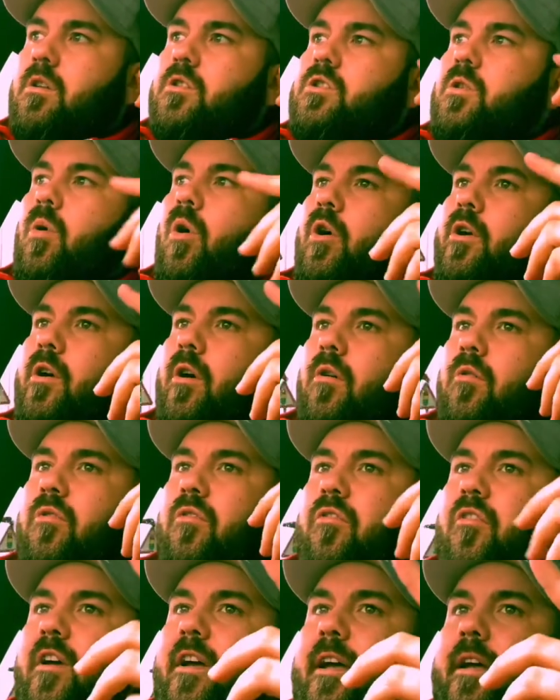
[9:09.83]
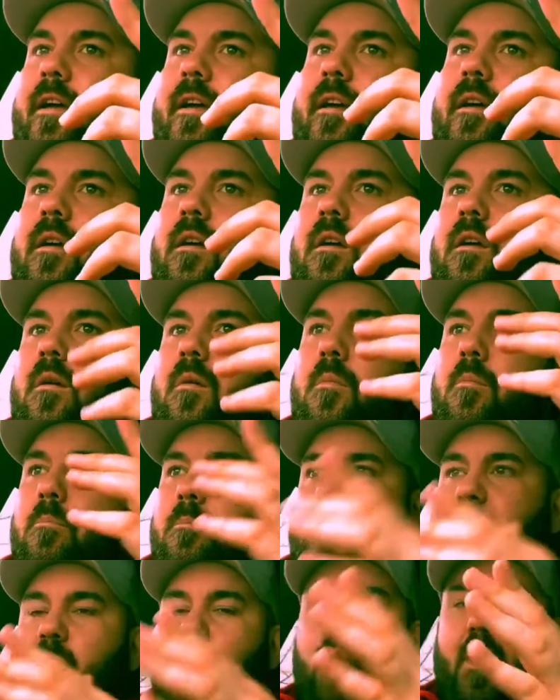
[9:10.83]
So I got fit
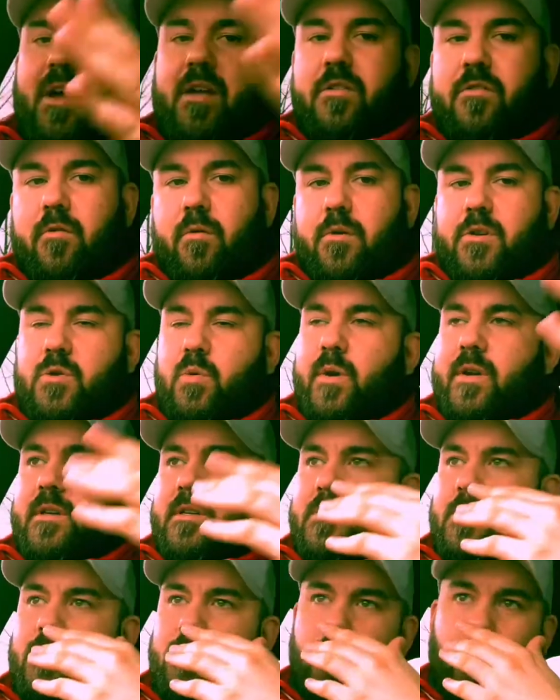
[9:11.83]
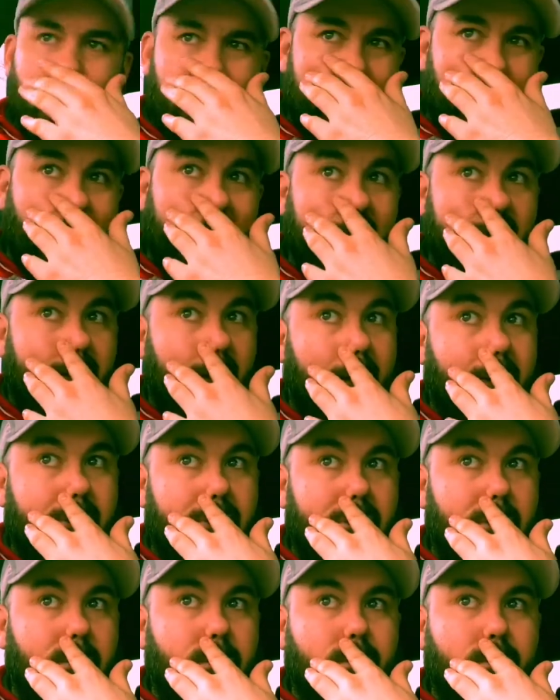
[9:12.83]
midway through a swing
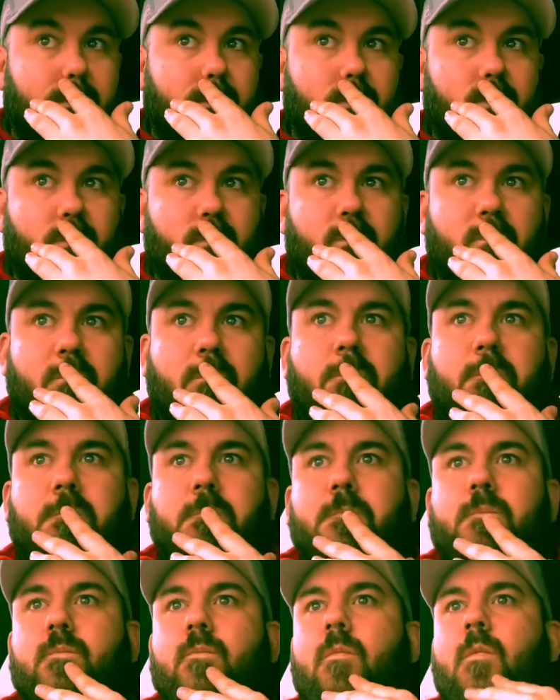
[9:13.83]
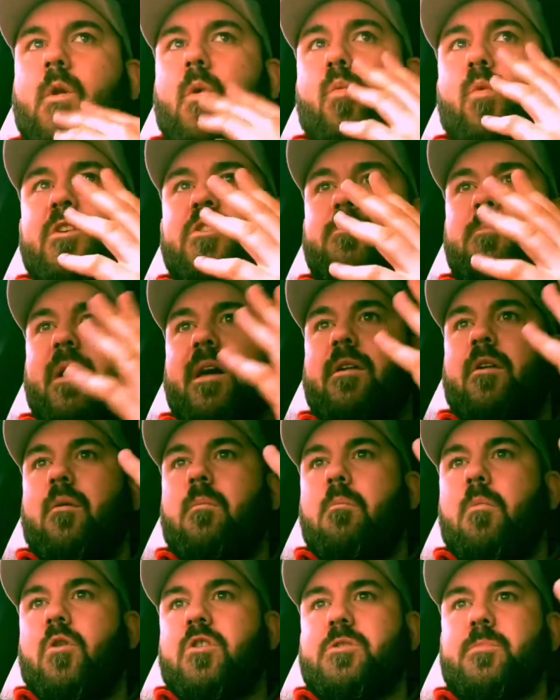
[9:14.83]
change, which
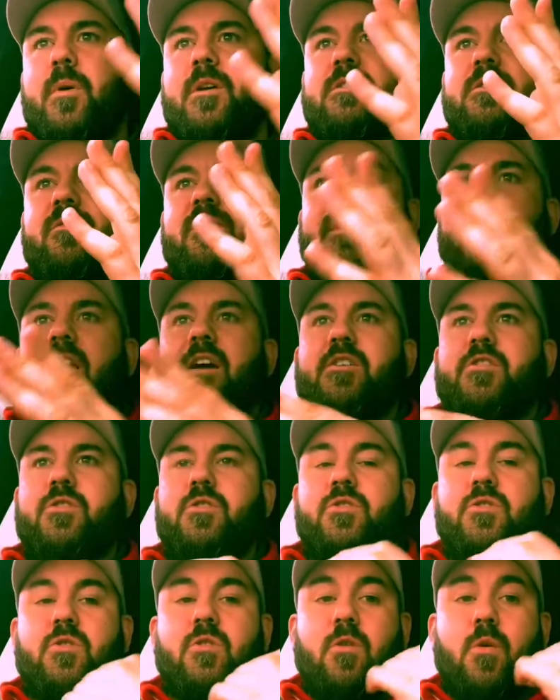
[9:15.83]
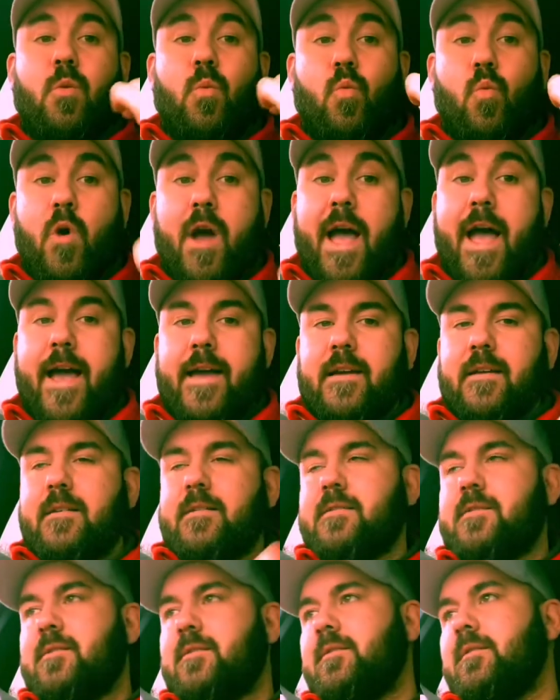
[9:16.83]
meant my specifications were
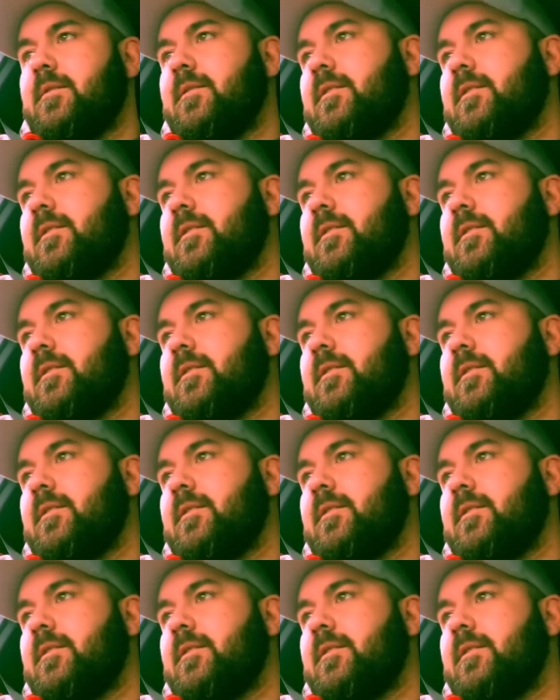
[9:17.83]
X.